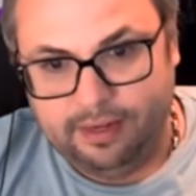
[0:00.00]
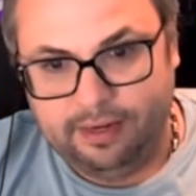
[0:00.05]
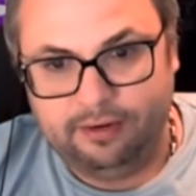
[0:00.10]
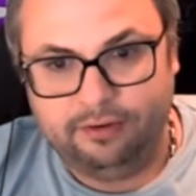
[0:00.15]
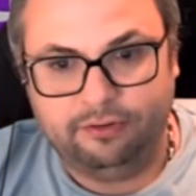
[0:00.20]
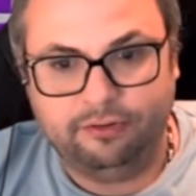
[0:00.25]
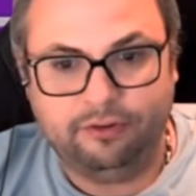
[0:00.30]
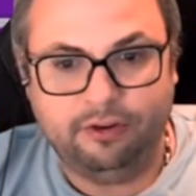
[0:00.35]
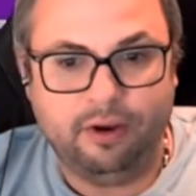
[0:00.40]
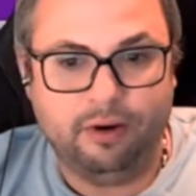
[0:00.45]

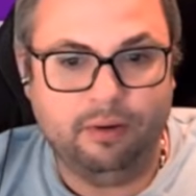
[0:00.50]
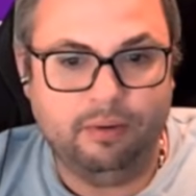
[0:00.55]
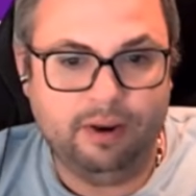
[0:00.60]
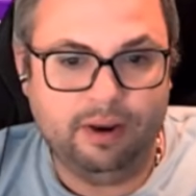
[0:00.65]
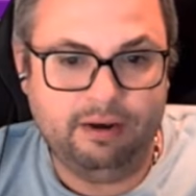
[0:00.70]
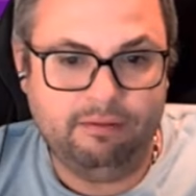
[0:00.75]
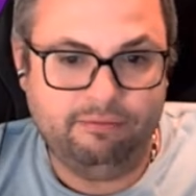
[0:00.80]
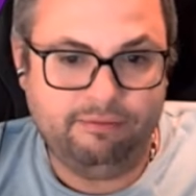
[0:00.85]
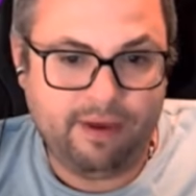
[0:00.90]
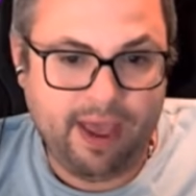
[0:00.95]
And so,
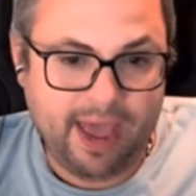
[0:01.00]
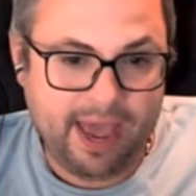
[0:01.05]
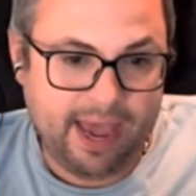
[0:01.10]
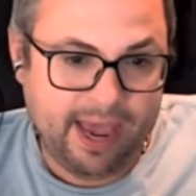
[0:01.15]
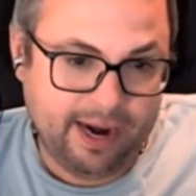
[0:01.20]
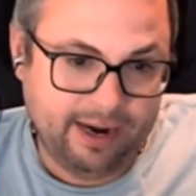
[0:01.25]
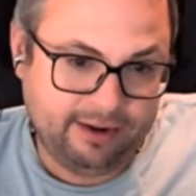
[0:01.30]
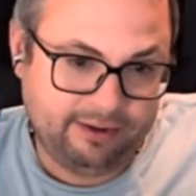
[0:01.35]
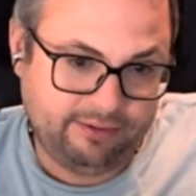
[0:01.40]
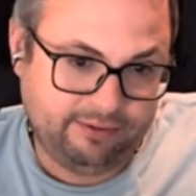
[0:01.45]
in
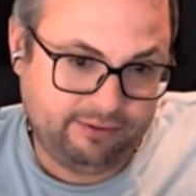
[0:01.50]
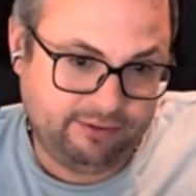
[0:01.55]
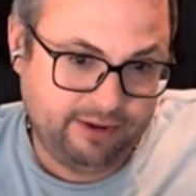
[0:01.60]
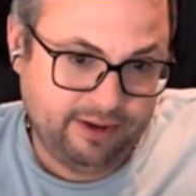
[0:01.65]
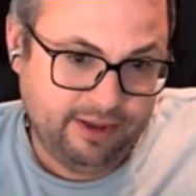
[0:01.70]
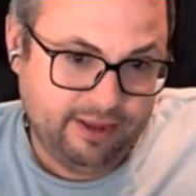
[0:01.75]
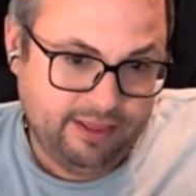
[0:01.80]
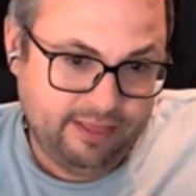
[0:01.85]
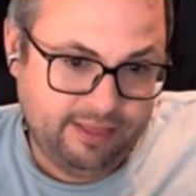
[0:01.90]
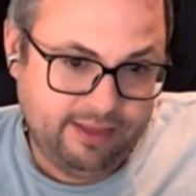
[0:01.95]
fact,
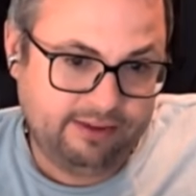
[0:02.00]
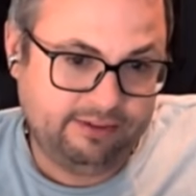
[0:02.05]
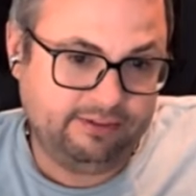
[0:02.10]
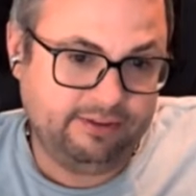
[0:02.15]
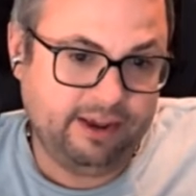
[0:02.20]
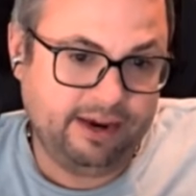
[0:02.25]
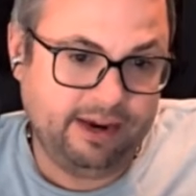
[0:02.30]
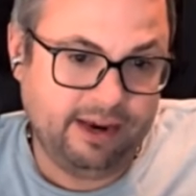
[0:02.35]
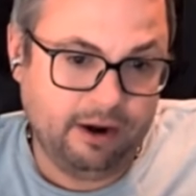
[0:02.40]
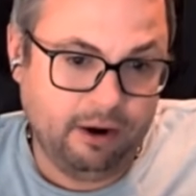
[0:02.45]

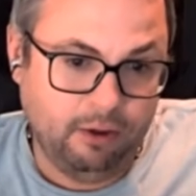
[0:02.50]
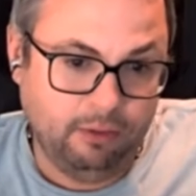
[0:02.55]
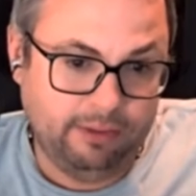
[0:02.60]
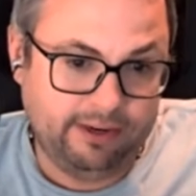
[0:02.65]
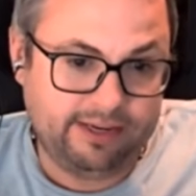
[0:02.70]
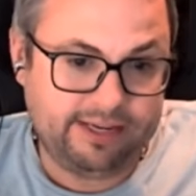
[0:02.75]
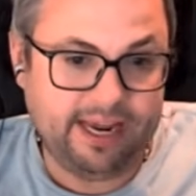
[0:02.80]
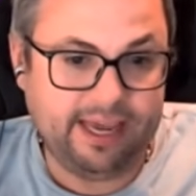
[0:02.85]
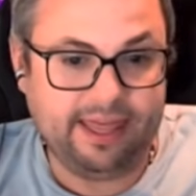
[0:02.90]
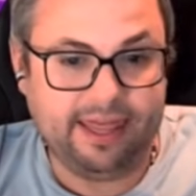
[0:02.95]
this can
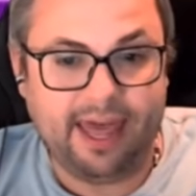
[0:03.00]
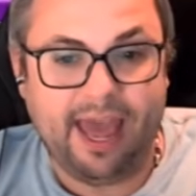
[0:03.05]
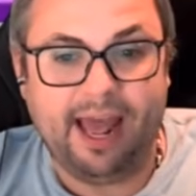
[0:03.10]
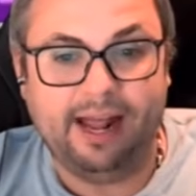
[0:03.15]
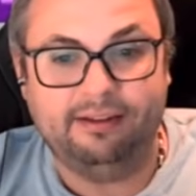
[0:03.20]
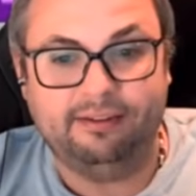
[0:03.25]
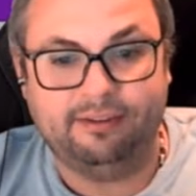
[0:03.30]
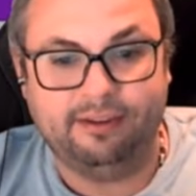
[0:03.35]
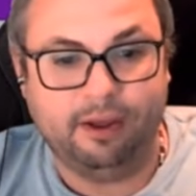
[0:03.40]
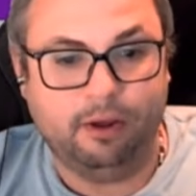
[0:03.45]
only take
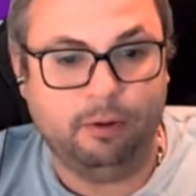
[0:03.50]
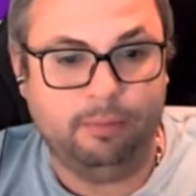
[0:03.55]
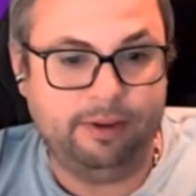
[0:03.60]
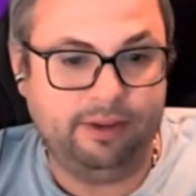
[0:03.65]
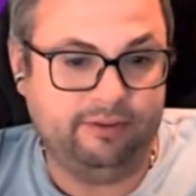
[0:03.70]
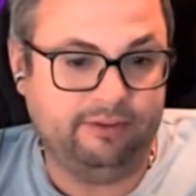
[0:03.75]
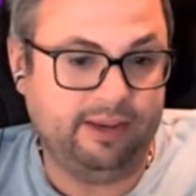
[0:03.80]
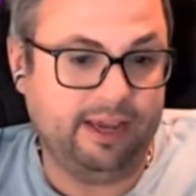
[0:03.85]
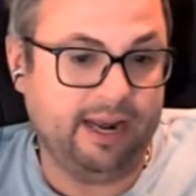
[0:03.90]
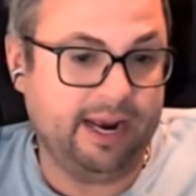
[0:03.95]
that cell
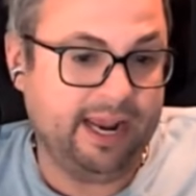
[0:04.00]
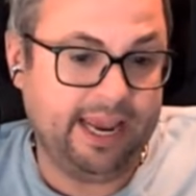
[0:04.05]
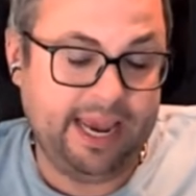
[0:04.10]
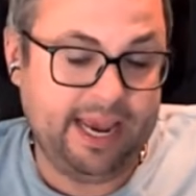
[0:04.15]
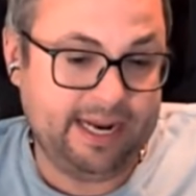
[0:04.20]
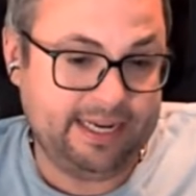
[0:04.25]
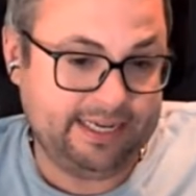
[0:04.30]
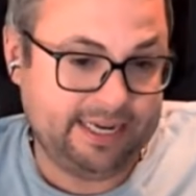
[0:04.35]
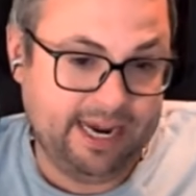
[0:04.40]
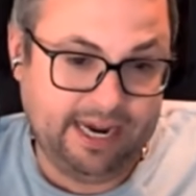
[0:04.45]
because, again, I
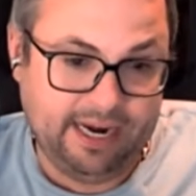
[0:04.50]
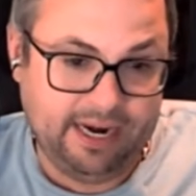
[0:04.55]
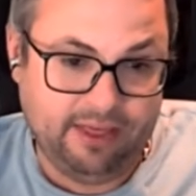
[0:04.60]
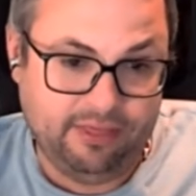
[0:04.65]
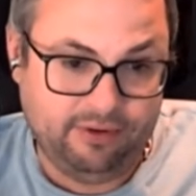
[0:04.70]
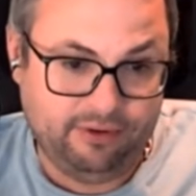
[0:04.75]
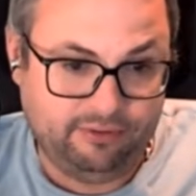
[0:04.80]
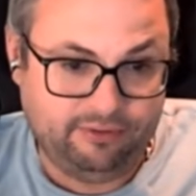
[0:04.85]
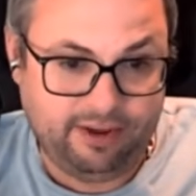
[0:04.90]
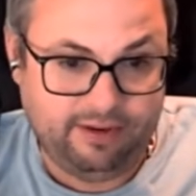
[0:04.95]
can't take
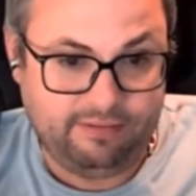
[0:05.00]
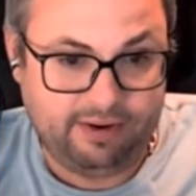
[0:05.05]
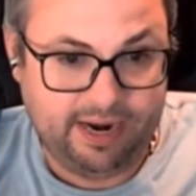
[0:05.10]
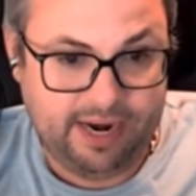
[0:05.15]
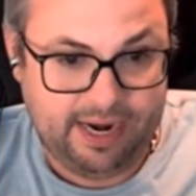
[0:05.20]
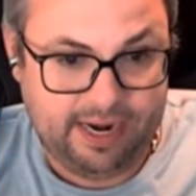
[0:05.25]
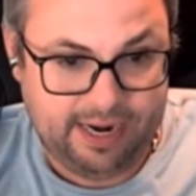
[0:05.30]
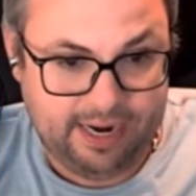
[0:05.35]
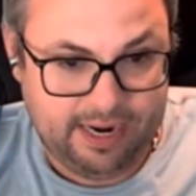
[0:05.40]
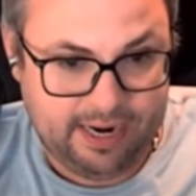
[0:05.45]
another 7,
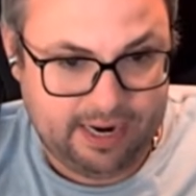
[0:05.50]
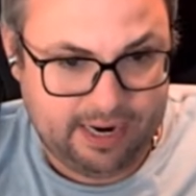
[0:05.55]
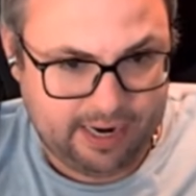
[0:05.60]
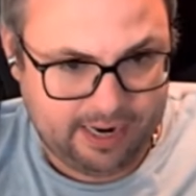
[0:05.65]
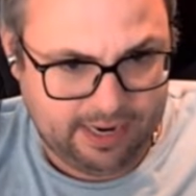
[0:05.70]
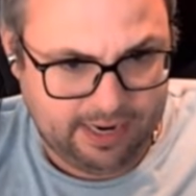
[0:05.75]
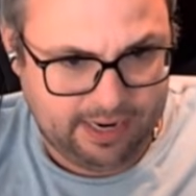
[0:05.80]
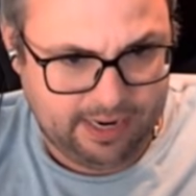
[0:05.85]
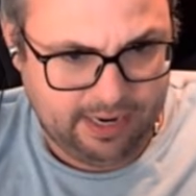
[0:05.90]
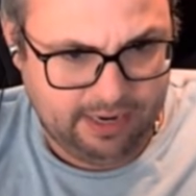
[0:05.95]
8,
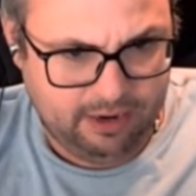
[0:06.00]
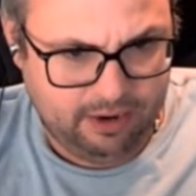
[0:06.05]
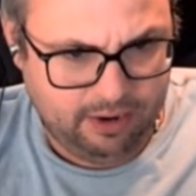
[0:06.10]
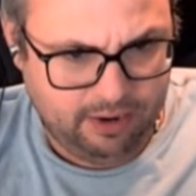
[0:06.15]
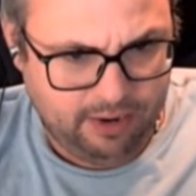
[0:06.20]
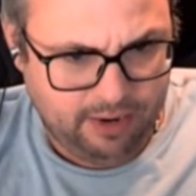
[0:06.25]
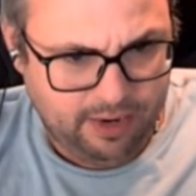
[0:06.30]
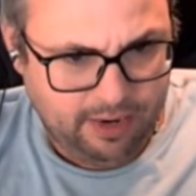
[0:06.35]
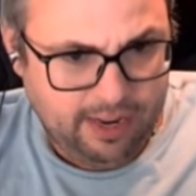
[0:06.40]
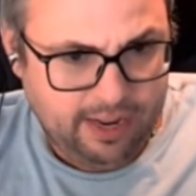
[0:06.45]
9.
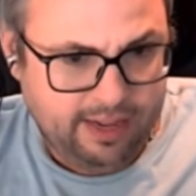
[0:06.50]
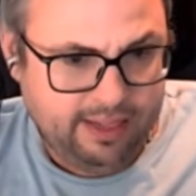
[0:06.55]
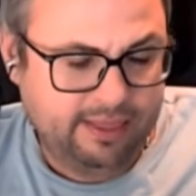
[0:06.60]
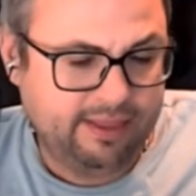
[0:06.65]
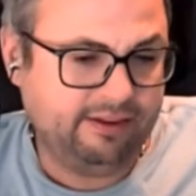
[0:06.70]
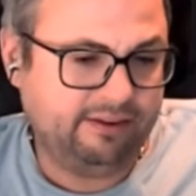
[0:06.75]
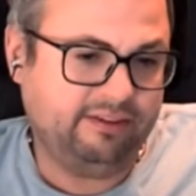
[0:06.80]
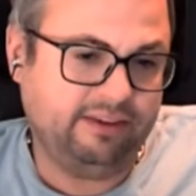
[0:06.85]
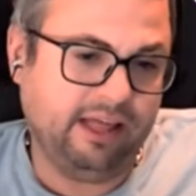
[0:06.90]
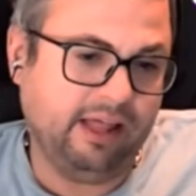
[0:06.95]

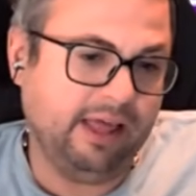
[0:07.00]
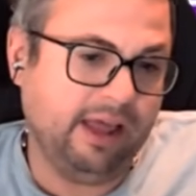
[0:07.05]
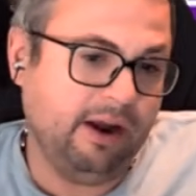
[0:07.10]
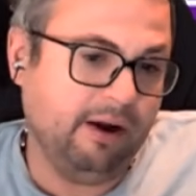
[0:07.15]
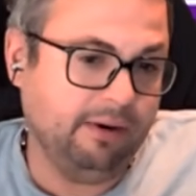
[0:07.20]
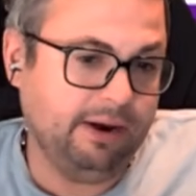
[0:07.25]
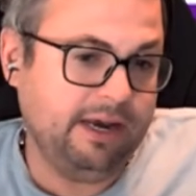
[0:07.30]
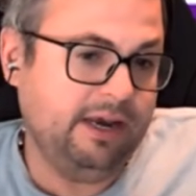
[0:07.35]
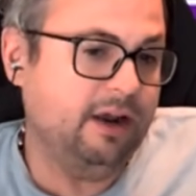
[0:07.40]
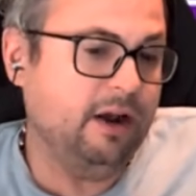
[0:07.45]
This cell
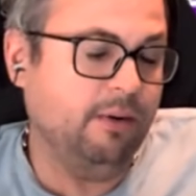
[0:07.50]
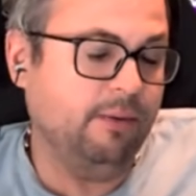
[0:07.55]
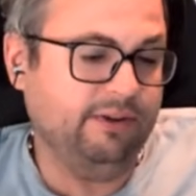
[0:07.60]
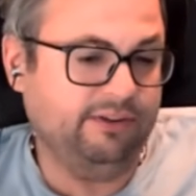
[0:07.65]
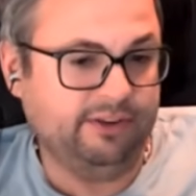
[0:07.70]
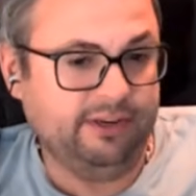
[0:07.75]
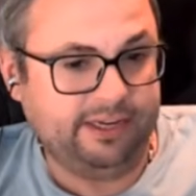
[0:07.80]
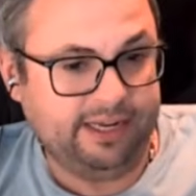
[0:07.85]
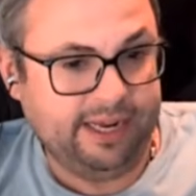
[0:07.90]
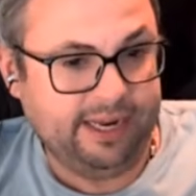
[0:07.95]
I already know
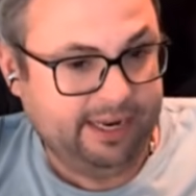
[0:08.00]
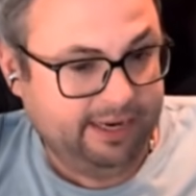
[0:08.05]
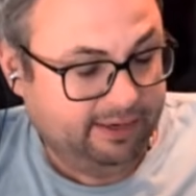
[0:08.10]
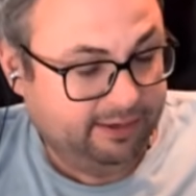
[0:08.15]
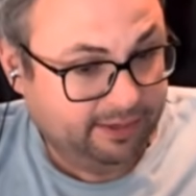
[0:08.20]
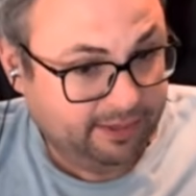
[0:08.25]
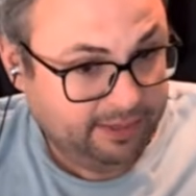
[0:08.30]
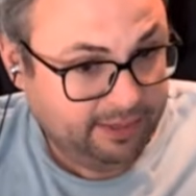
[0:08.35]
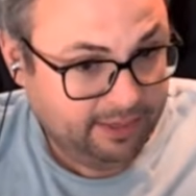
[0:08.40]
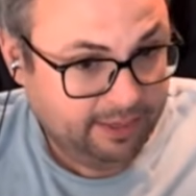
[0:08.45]
isn't in